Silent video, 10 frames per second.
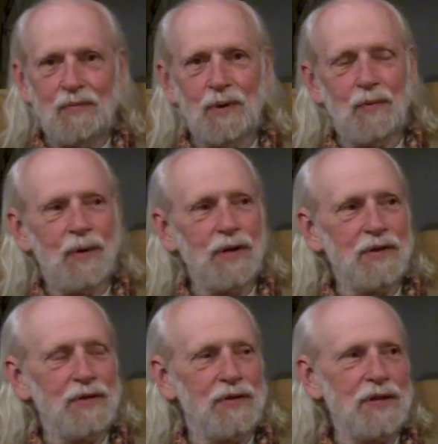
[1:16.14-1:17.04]
one
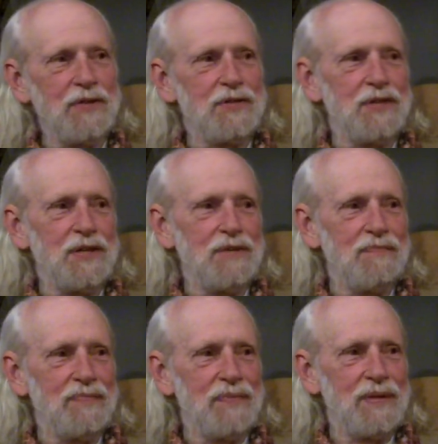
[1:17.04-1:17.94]
of the things that,
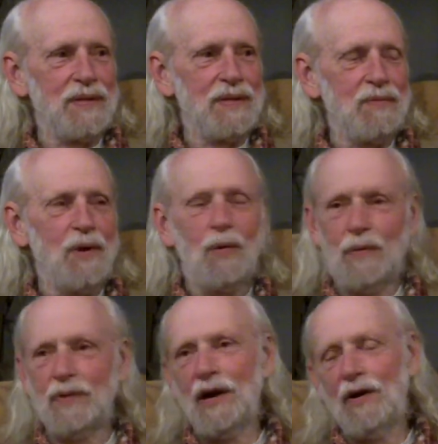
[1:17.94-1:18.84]

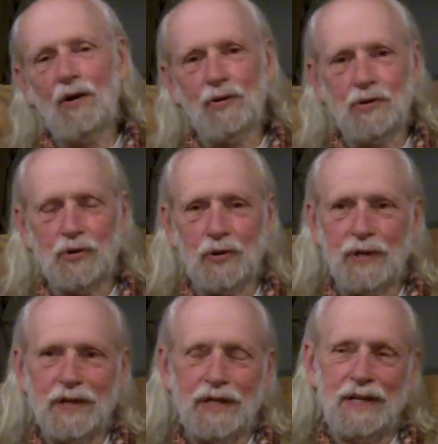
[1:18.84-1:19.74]
well, they all
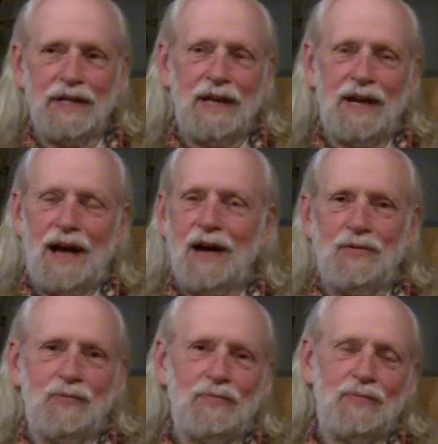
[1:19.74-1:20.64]
enjoyed it, and I
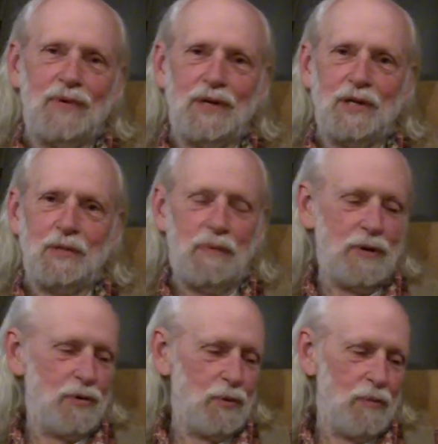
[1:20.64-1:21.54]
don't want to
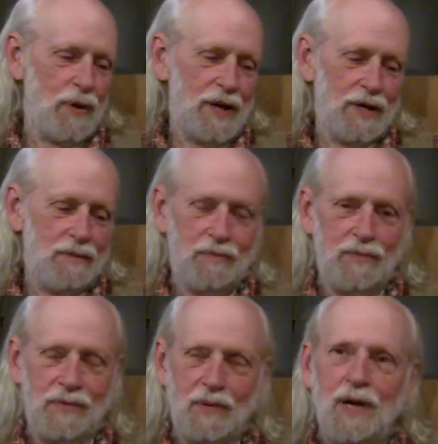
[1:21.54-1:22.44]
explain the whole plot.
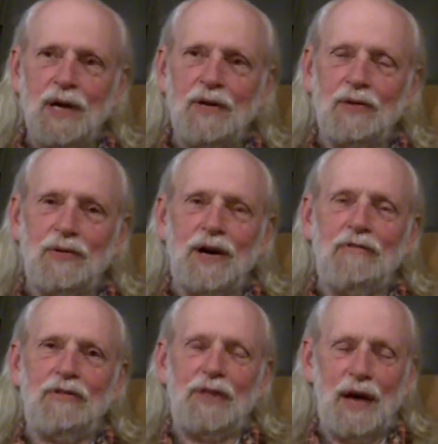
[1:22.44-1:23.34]
No
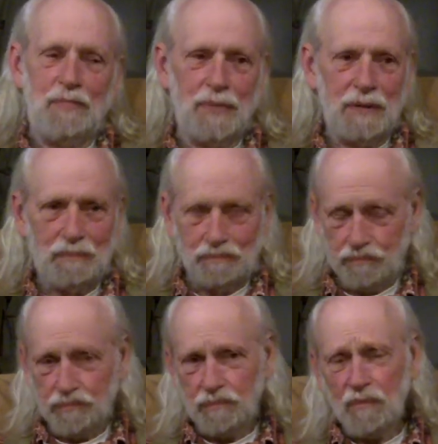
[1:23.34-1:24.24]
time for that. But
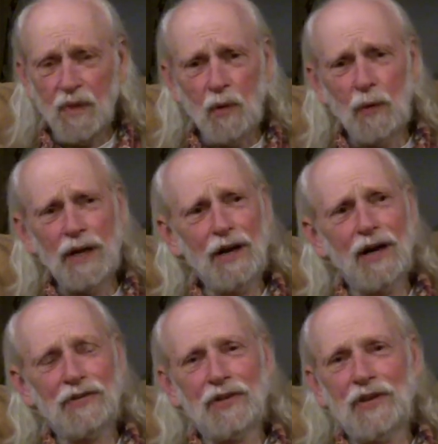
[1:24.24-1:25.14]
when they
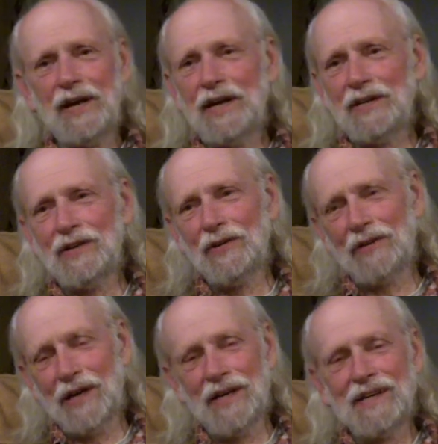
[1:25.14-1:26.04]
got to the end,
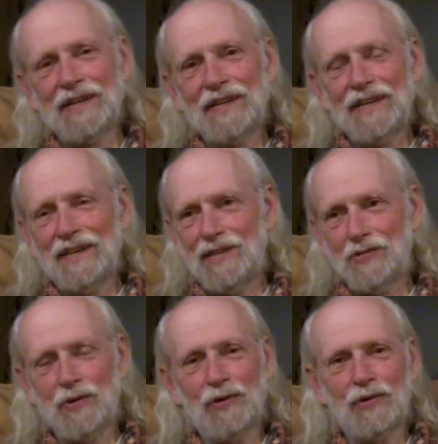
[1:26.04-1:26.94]
they
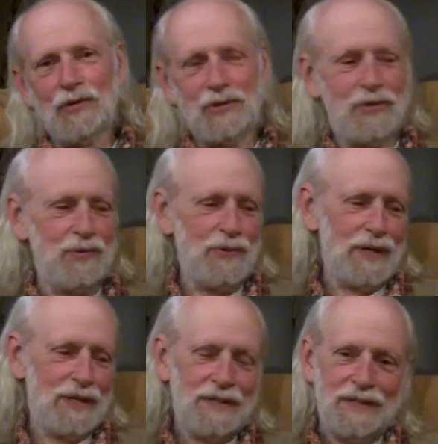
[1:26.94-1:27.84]
sort of looked
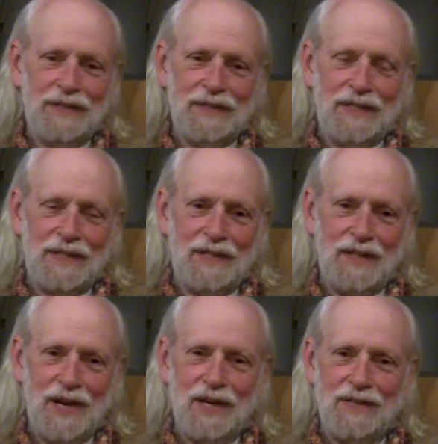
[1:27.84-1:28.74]
to
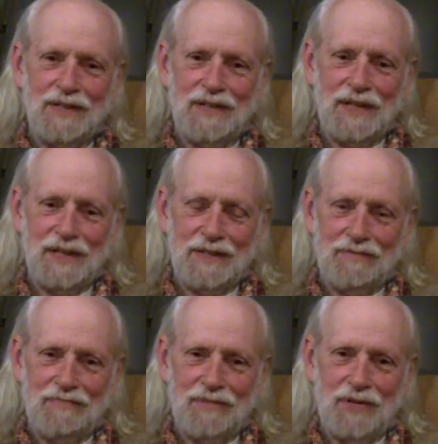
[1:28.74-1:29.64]
Elaine
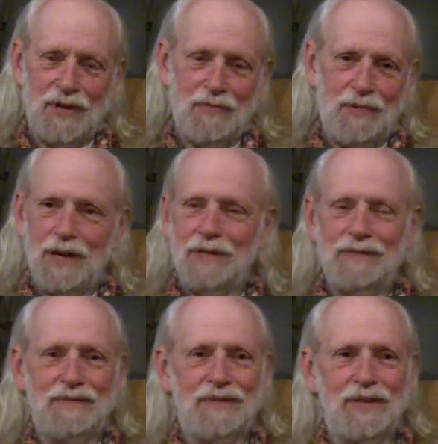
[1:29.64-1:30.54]
to say,
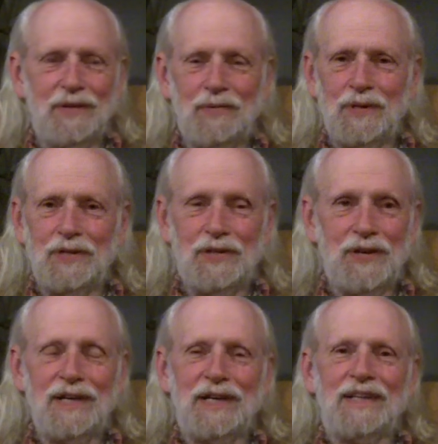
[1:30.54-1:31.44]
"Well, what'd you
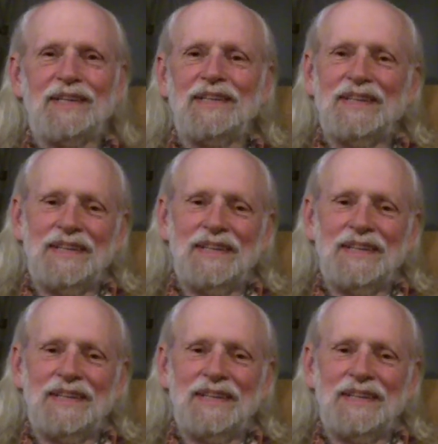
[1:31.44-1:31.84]
think?" And